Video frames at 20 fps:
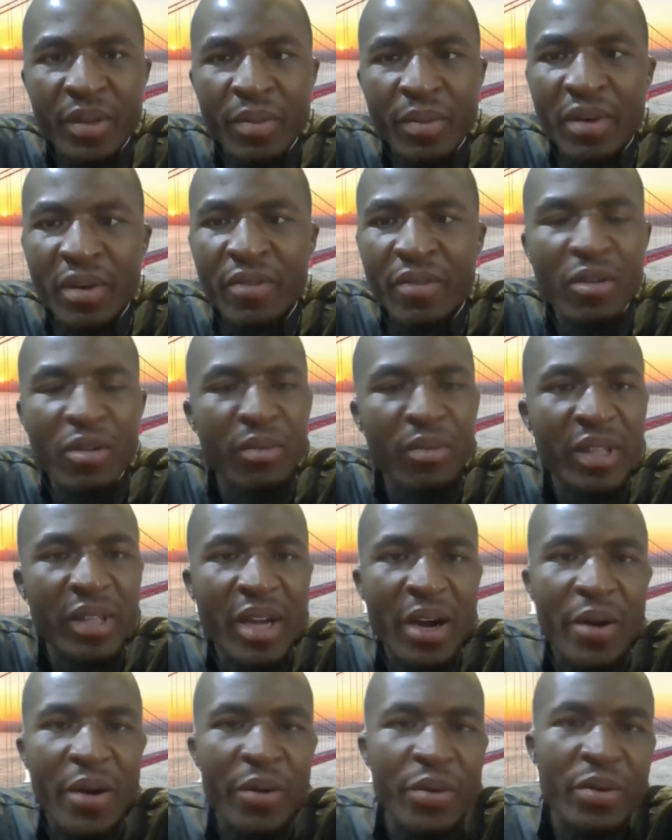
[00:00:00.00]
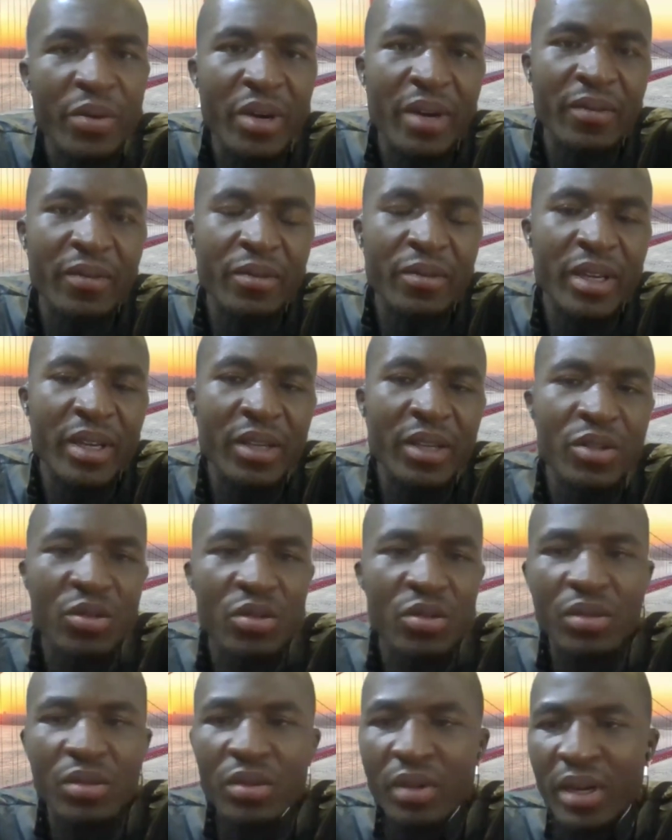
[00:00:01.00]
But from town, you have to get
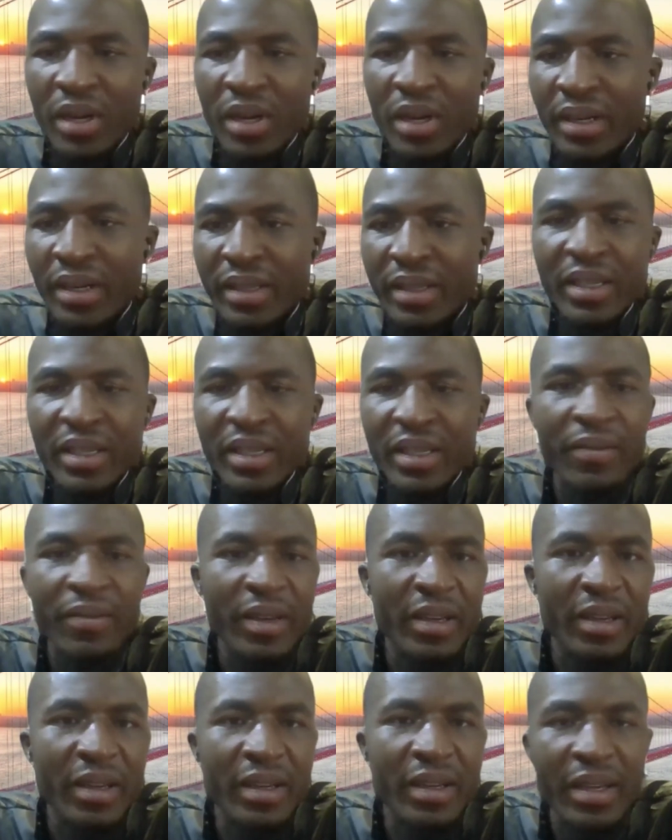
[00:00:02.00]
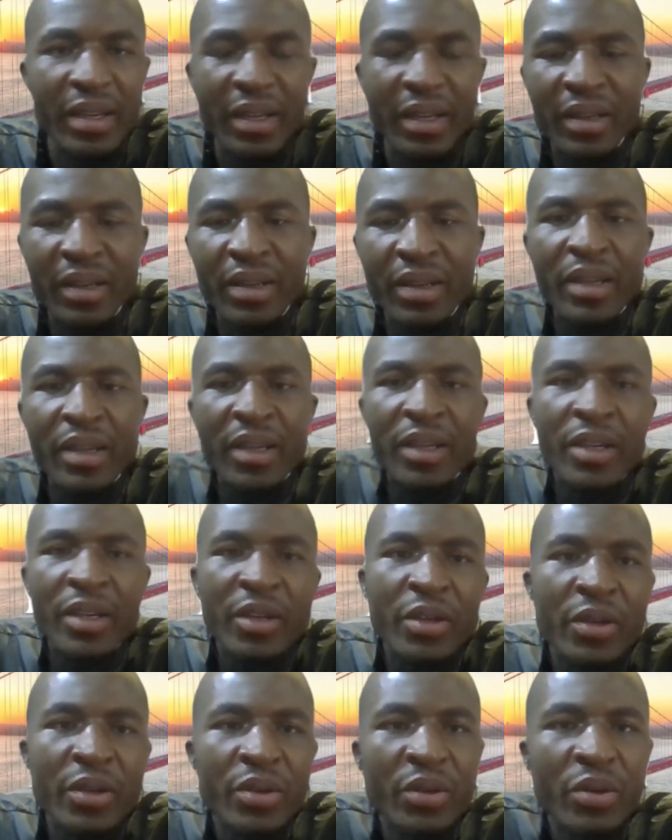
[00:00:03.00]
to agri traffic, and then
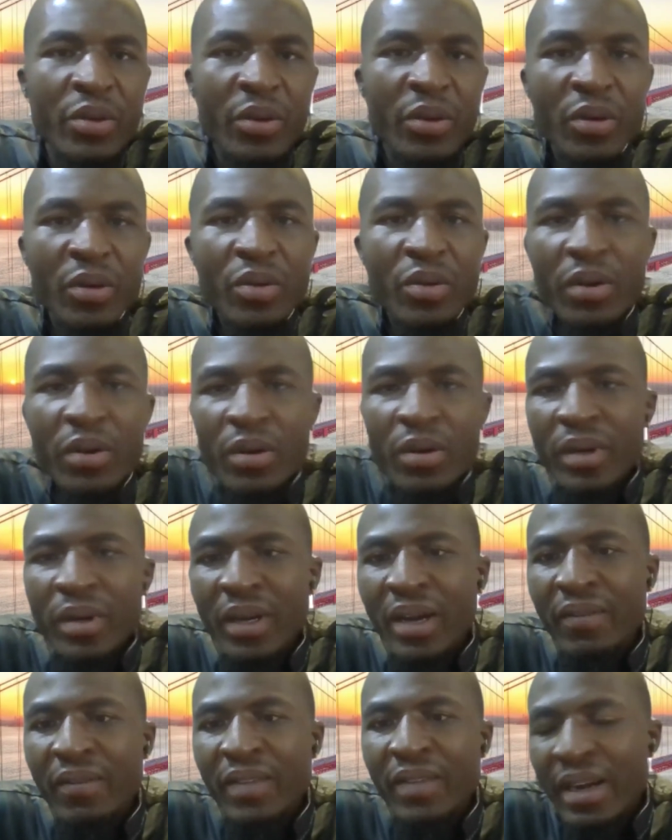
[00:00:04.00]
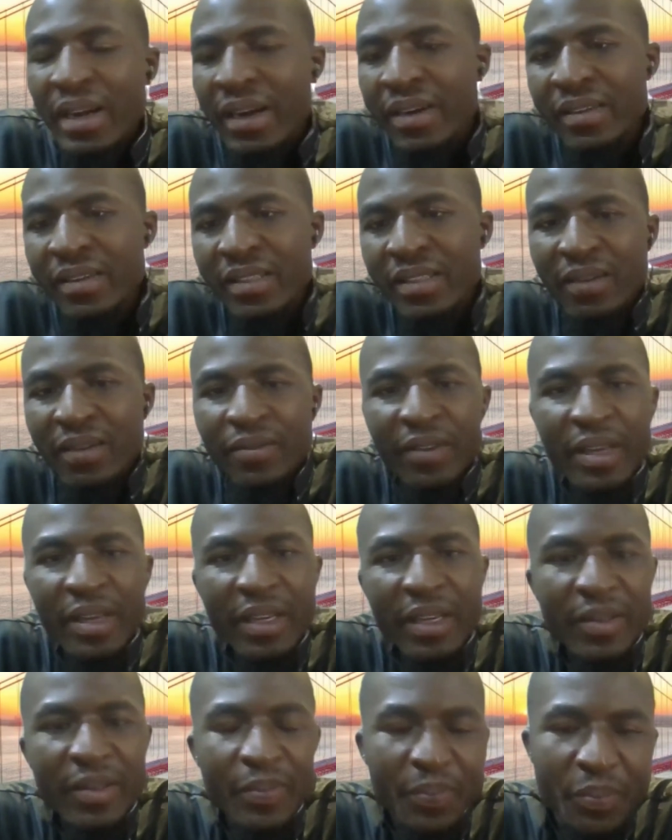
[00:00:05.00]
you go after agri traffic,